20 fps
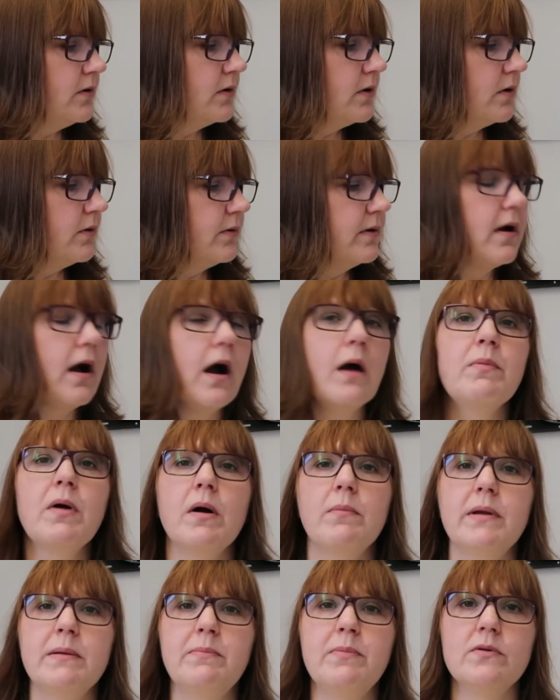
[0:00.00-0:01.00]
know, I'll
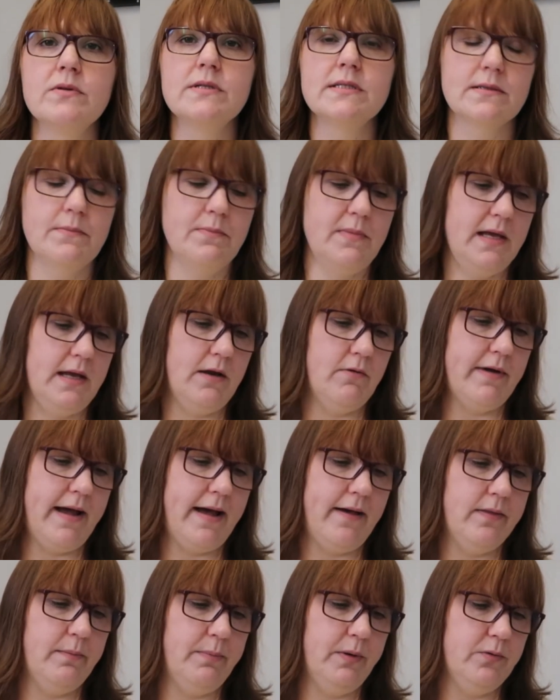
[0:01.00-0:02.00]
probably put something
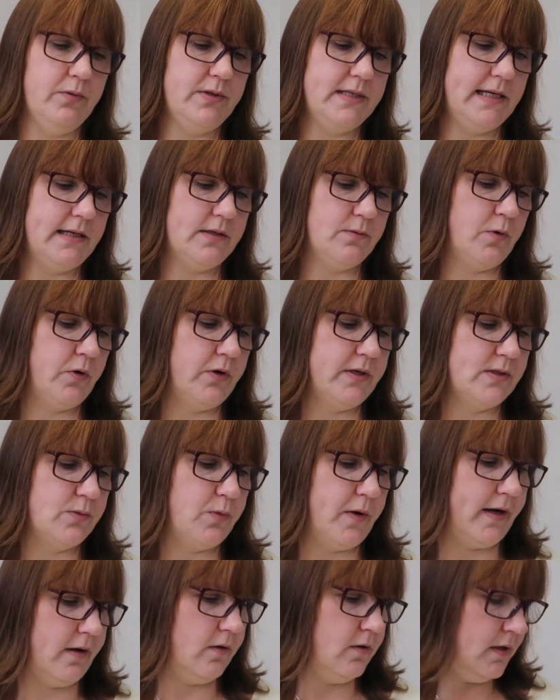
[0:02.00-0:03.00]
around the blue tit one as
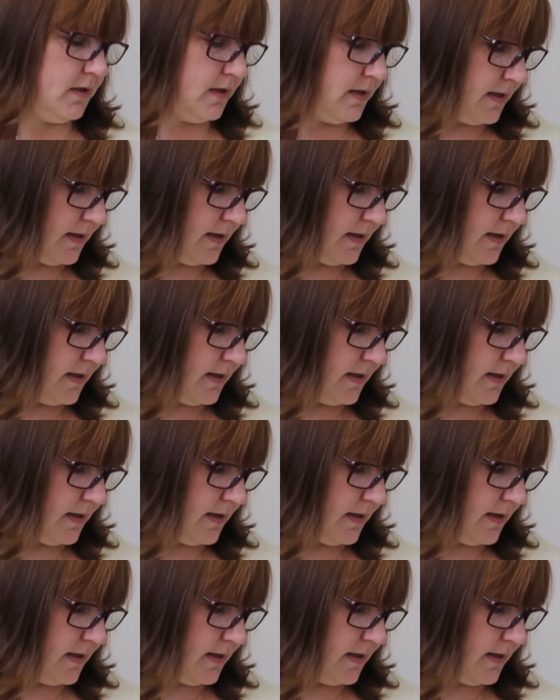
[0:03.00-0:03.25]
well,